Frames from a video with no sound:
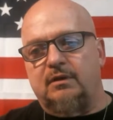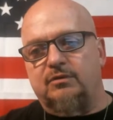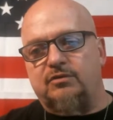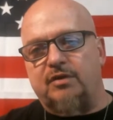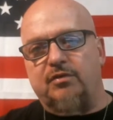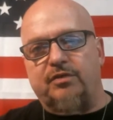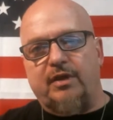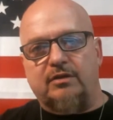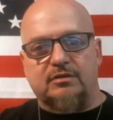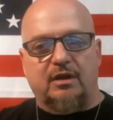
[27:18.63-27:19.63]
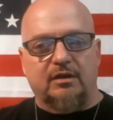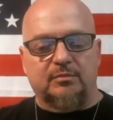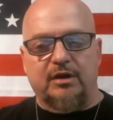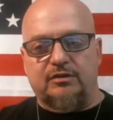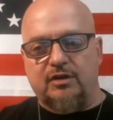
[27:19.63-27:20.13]
several $1,000
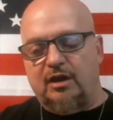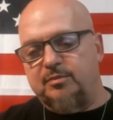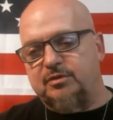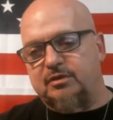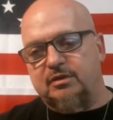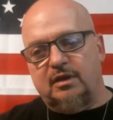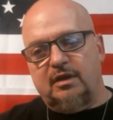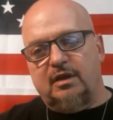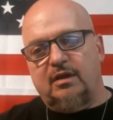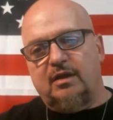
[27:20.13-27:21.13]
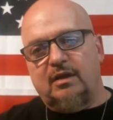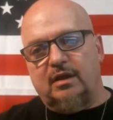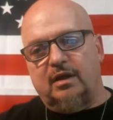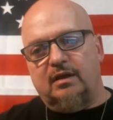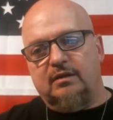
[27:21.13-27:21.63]
brake jobs and
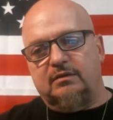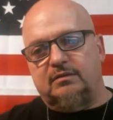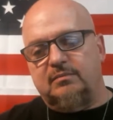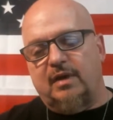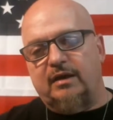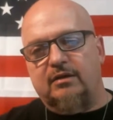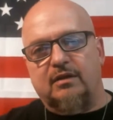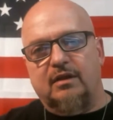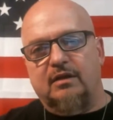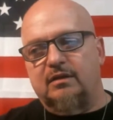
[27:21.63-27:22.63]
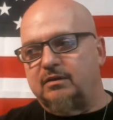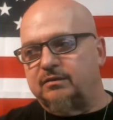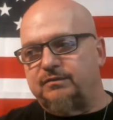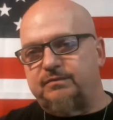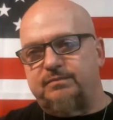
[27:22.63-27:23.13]
minor thing,
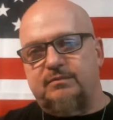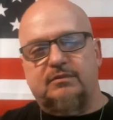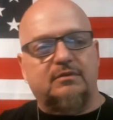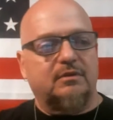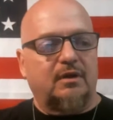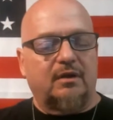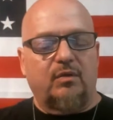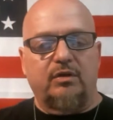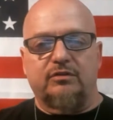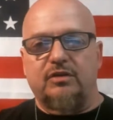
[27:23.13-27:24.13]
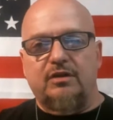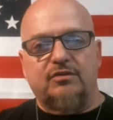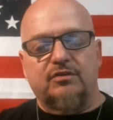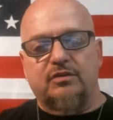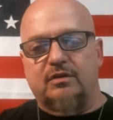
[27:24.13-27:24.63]
oil
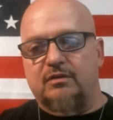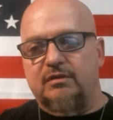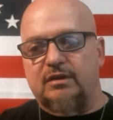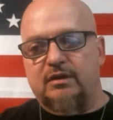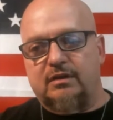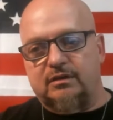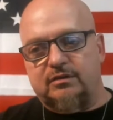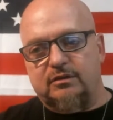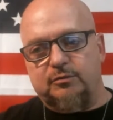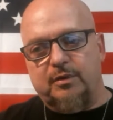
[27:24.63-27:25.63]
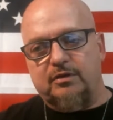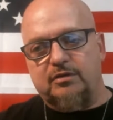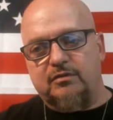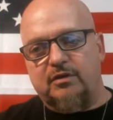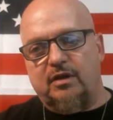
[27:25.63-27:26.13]
changes that are ridiculously
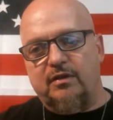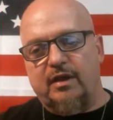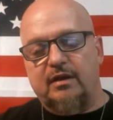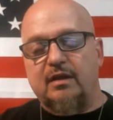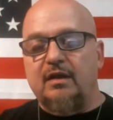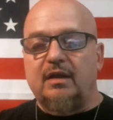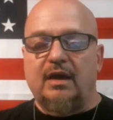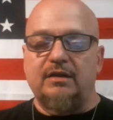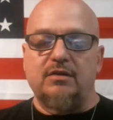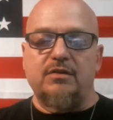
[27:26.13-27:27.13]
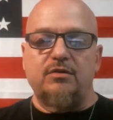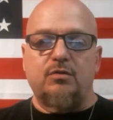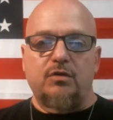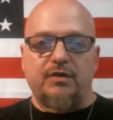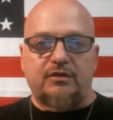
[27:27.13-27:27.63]
expensive and all that. And, the new
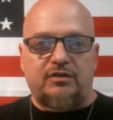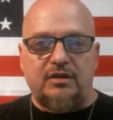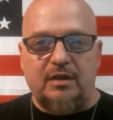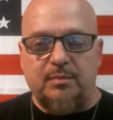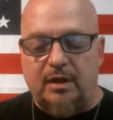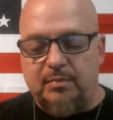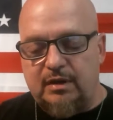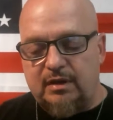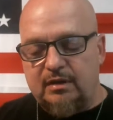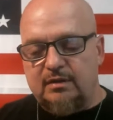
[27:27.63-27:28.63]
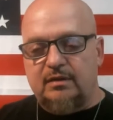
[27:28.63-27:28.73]
Corvette C8 may be,